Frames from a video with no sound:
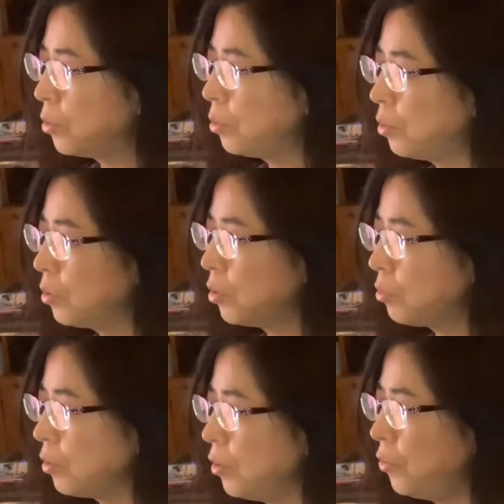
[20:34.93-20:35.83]
2 or
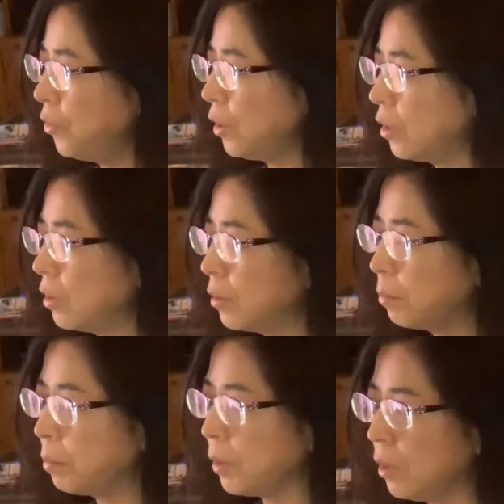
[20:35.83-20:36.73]
3 fingers
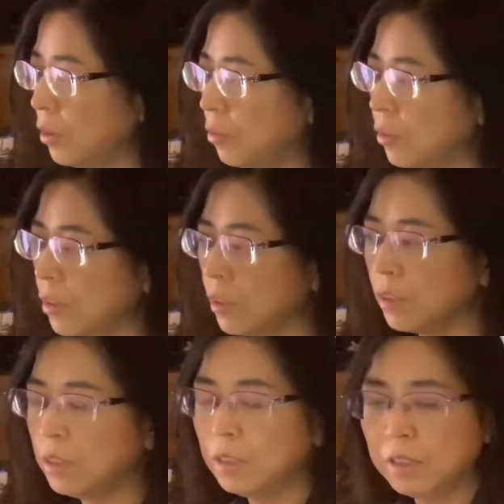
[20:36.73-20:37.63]
below
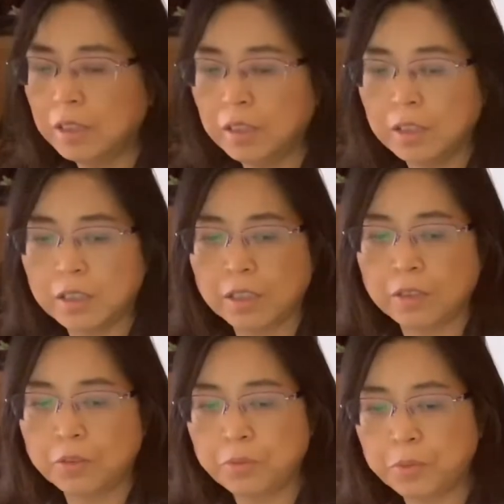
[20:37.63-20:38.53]
the
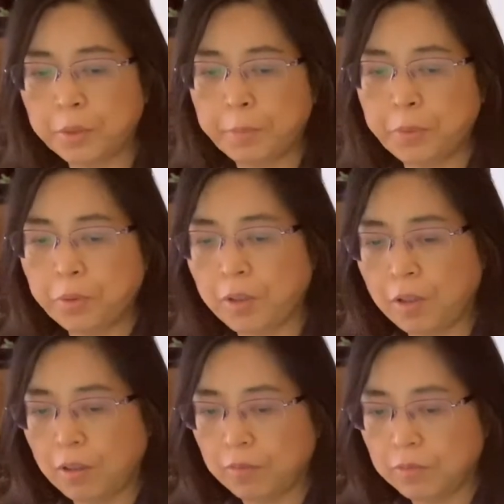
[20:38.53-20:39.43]
rib
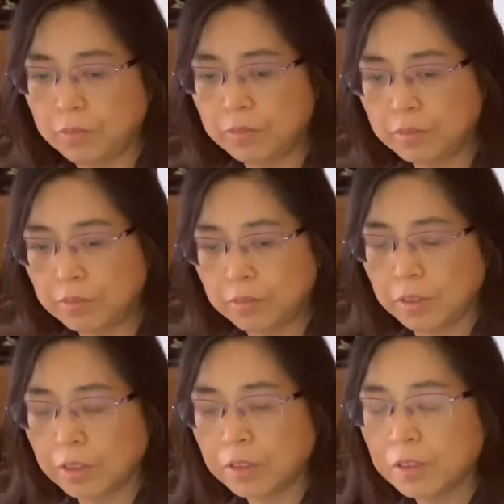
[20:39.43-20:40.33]
12,
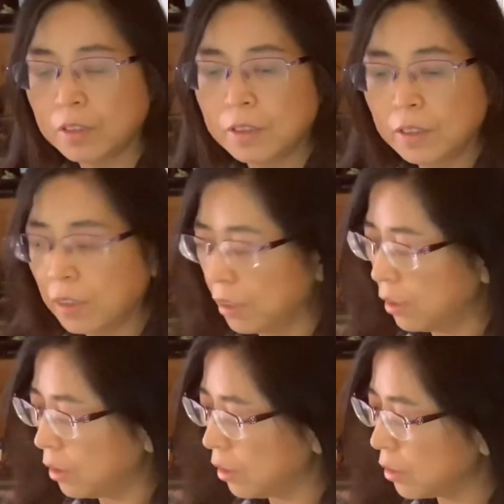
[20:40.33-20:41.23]
and
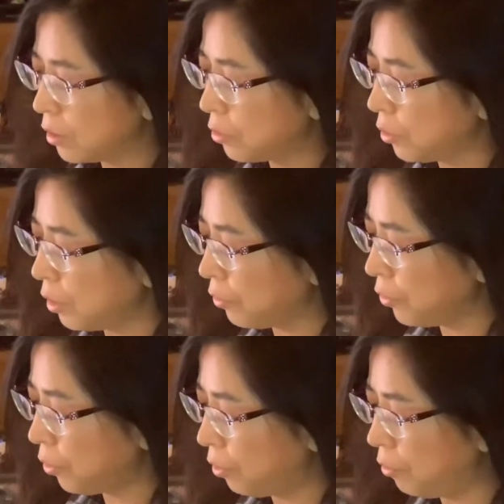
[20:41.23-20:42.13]
3
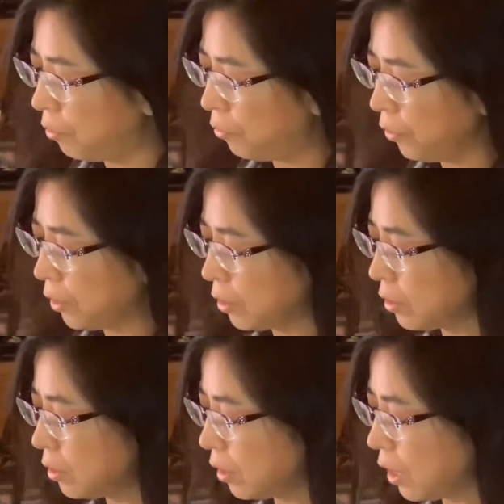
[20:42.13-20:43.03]
of your own
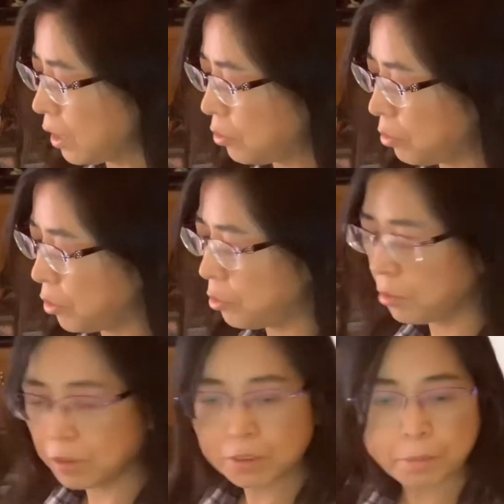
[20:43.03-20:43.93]
fingers lateral to
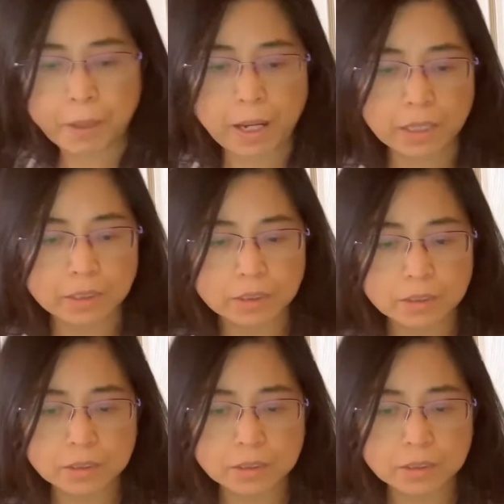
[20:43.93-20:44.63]
the spine.